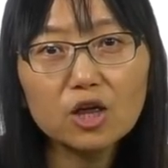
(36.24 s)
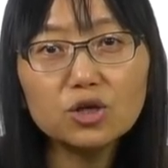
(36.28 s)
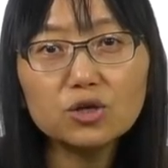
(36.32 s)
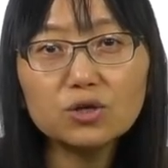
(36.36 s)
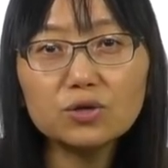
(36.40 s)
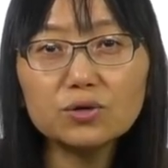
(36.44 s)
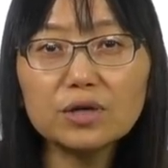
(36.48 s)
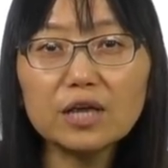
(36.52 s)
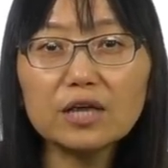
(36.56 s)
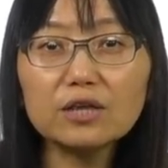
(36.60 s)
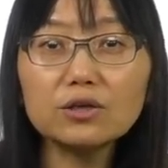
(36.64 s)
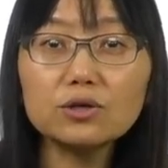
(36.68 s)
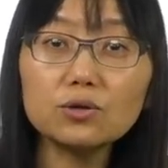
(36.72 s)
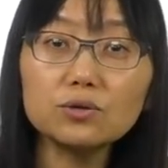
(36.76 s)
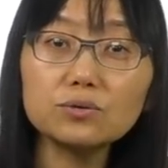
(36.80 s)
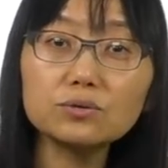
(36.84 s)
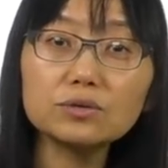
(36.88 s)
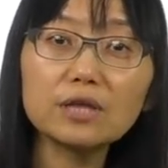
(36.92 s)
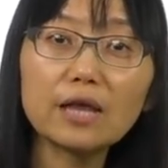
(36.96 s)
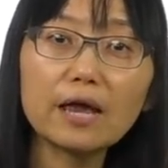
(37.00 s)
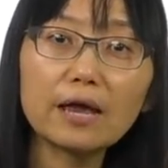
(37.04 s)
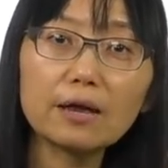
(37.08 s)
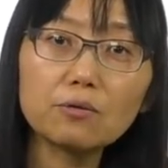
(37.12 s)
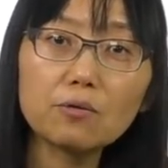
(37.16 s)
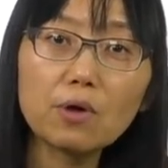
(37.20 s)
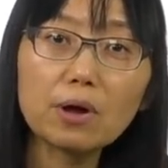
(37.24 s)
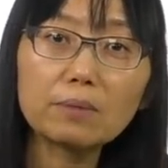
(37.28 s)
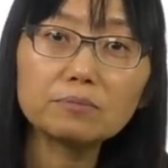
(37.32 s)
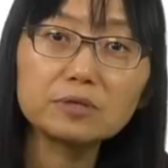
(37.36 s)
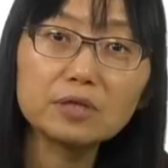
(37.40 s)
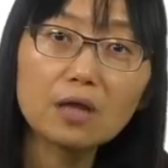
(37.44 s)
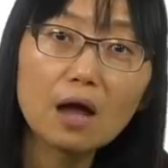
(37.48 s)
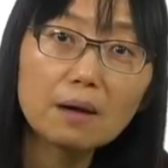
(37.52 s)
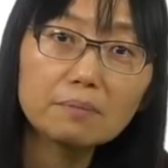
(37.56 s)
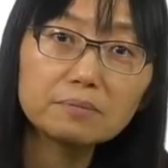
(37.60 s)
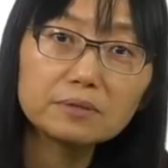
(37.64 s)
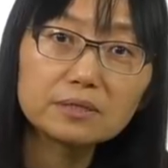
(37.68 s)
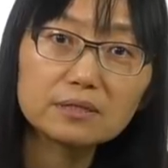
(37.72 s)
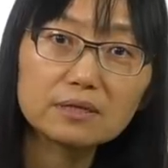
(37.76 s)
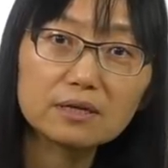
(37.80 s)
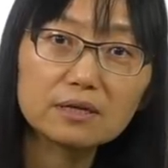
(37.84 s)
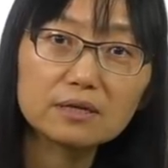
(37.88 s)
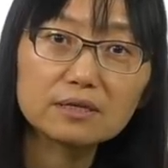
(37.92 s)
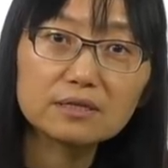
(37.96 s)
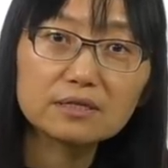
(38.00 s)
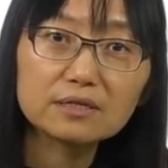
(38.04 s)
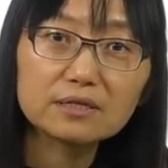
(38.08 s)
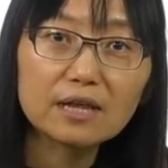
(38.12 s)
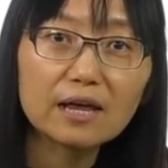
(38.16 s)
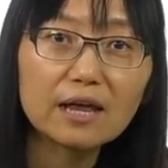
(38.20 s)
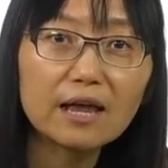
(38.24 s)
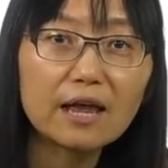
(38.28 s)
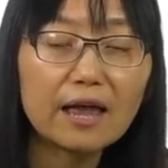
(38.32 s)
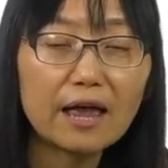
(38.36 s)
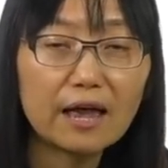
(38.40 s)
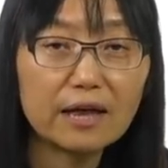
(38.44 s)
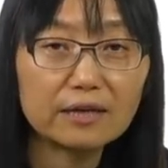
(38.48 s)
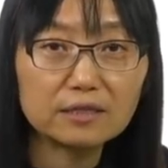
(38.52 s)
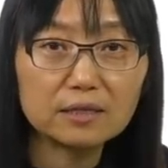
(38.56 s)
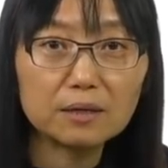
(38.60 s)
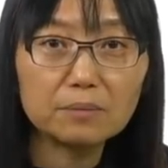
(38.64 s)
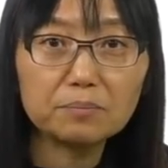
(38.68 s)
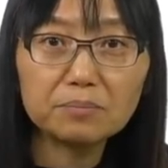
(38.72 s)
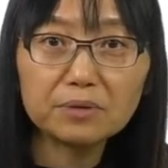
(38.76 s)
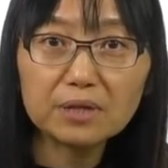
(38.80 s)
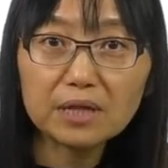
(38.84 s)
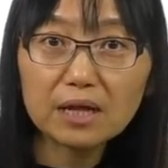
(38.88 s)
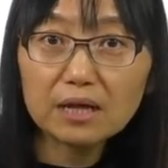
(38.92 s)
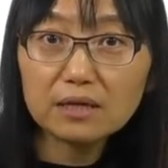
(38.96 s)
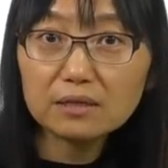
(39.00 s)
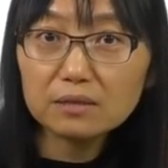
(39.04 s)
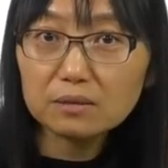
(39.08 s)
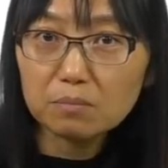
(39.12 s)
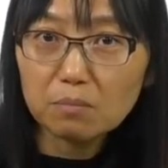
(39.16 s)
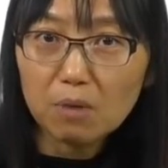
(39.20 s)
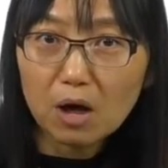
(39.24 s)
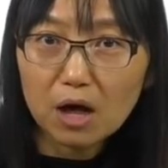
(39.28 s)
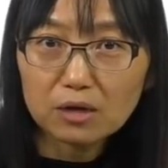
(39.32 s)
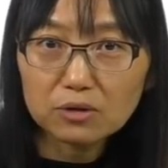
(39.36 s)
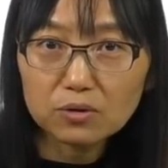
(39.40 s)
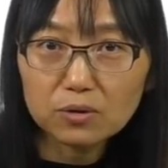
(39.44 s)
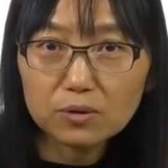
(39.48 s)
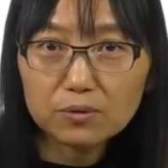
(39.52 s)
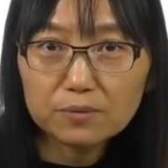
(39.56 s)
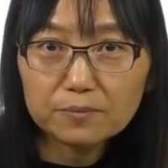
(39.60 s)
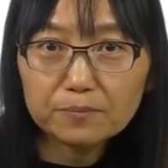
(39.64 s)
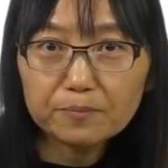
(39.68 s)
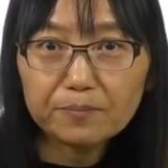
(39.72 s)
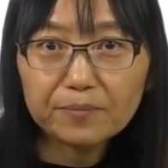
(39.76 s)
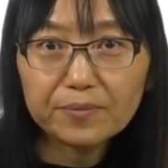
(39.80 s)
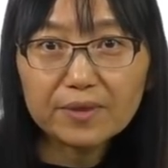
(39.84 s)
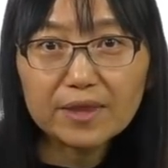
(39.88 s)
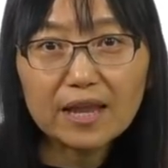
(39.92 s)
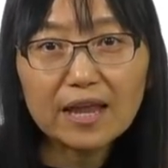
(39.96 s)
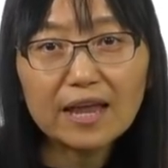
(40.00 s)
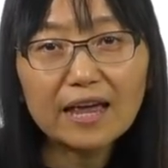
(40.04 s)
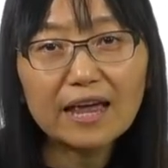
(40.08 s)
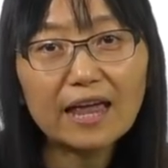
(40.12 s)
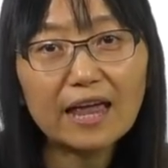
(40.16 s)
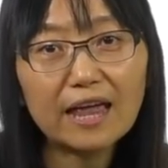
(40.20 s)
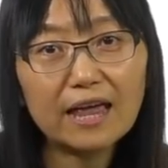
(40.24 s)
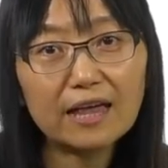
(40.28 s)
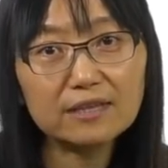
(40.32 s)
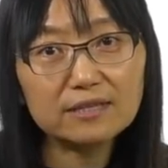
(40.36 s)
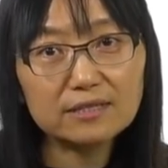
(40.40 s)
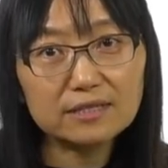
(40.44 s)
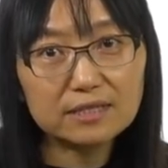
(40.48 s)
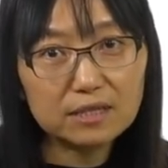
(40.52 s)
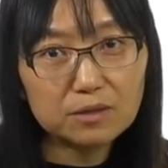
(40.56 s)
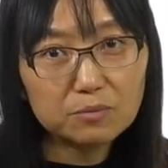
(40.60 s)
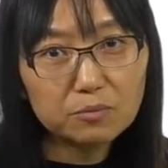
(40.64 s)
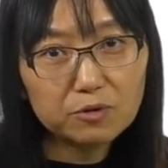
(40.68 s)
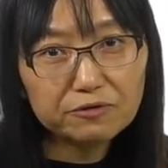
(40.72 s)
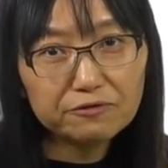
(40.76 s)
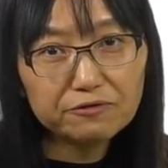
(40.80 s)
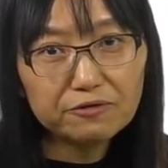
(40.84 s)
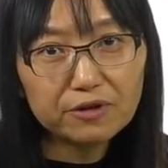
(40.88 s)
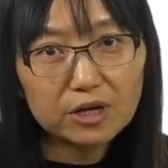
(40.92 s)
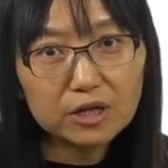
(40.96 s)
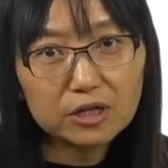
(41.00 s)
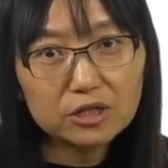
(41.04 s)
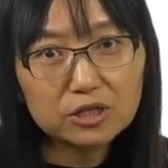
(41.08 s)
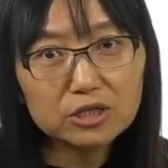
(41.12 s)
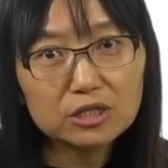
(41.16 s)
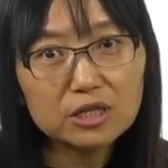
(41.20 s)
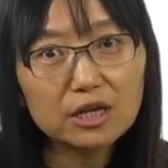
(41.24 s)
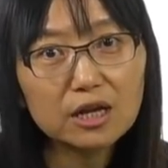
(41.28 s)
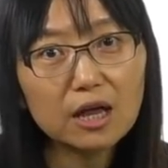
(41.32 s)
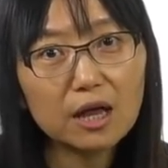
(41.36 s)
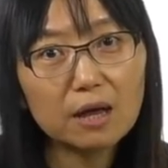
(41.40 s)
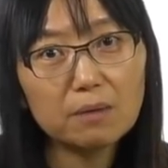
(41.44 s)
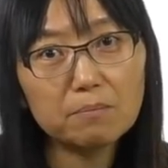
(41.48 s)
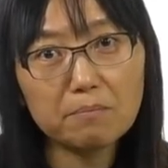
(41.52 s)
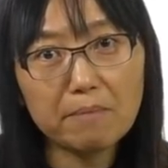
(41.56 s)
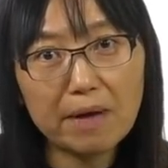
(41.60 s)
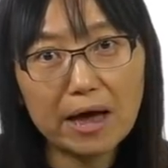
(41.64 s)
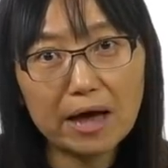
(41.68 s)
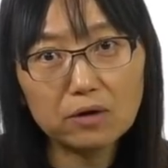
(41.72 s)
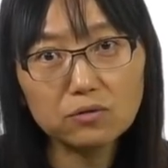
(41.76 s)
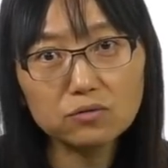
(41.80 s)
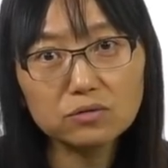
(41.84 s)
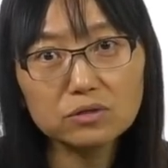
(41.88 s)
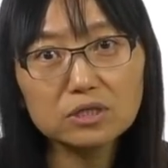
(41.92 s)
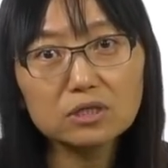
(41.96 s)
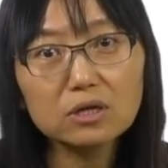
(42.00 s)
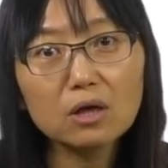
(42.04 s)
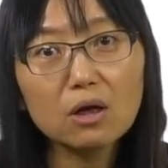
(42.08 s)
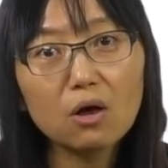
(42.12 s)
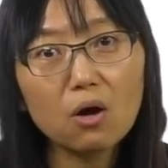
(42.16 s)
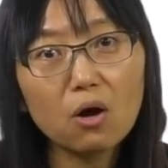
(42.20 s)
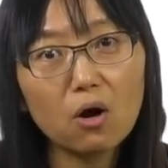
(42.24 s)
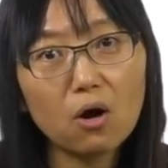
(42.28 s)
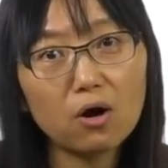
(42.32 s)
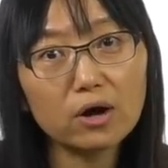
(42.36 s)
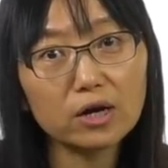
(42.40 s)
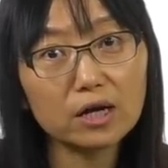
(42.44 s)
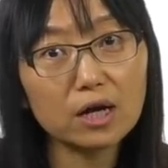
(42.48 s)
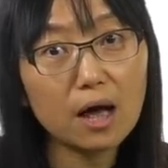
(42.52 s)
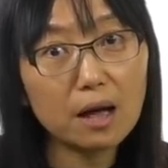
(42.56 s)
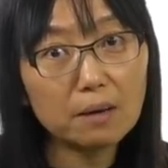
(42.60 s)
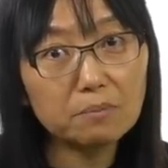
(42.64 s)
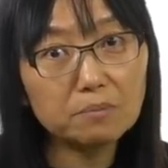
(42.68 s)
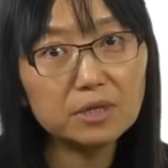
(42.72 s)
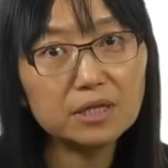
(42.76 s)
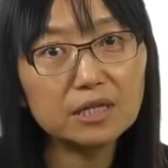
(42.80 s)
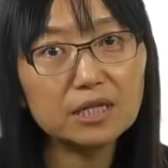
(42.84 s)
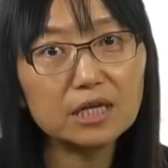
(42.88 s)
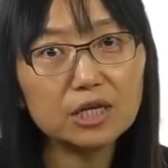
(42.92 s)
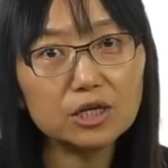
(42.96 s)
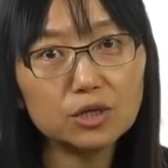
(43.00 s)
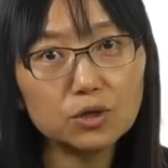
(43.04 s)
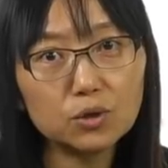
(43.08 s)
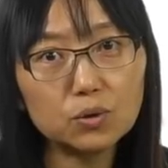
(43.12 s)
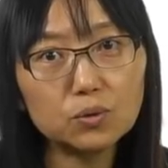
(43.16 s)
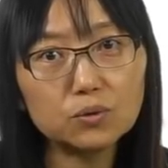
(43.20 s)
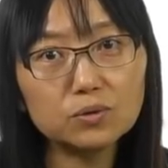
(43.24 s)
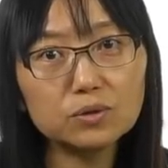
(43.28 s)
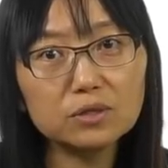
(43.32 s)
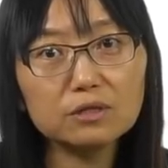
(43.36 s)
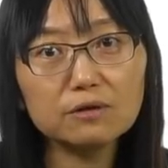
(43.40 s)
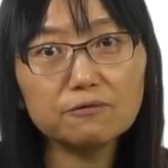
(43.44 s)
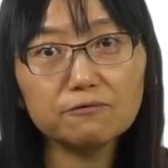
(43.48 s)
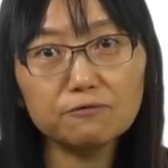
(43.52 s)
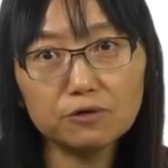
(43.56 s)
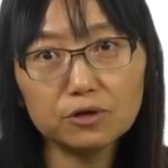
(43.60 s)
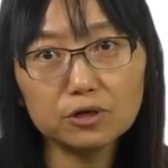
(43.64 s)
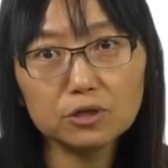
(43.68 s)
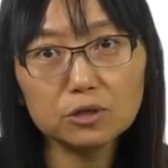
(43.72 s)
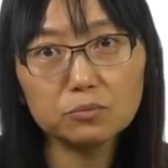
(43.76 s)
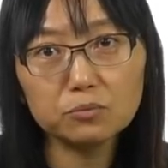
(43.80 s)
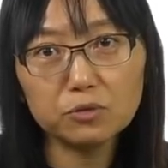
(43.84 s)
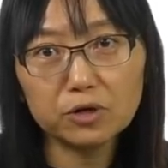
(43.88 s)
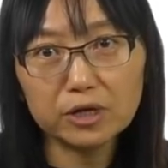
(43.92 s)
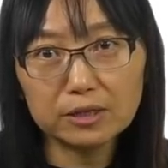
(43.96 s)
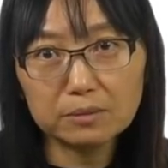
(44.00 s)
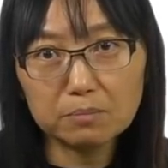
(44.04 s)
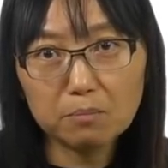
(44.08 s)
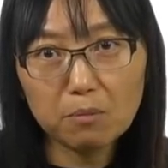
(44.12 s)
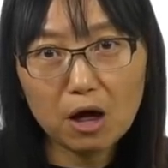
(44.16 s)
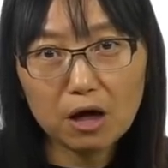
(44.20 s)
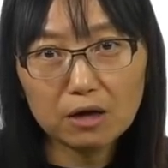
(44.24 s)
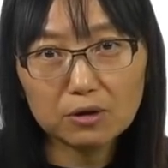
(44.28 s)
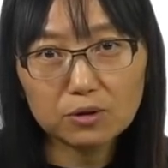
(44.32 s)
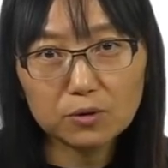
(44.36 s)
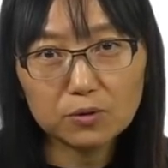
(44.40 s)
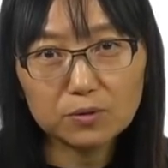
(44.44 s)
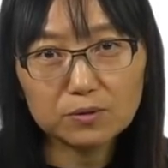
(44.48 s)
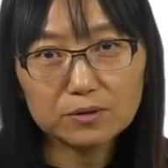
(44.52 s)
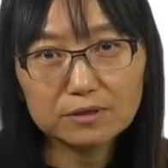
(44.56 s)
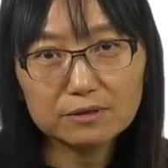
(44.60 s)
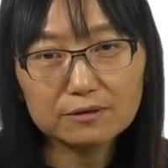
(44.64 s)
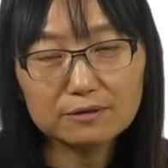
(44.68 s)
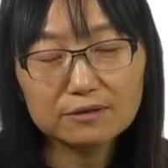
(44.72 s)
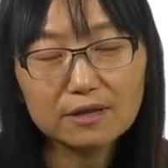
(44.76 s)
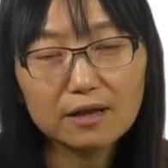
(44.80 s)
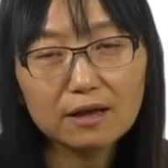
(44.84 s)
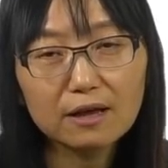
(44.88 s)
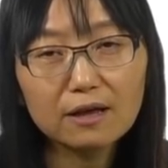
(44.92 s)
You can use Arabidopsis as a plant model, and zebrafish and mouse are commonly used vertebrate models.